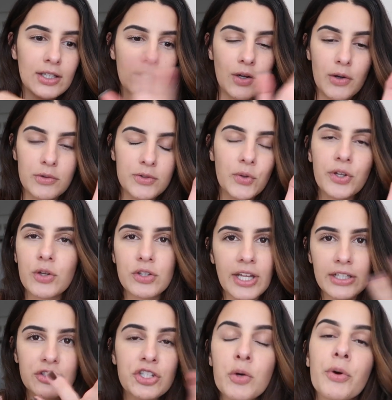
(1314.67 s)
you know, it was only
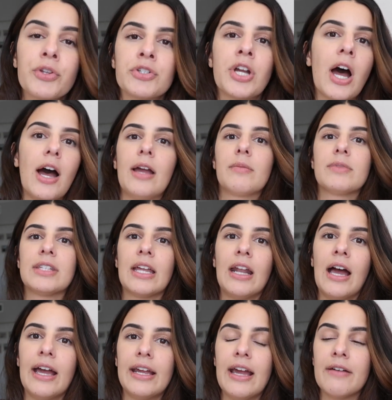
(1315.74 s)
like 2 other times that I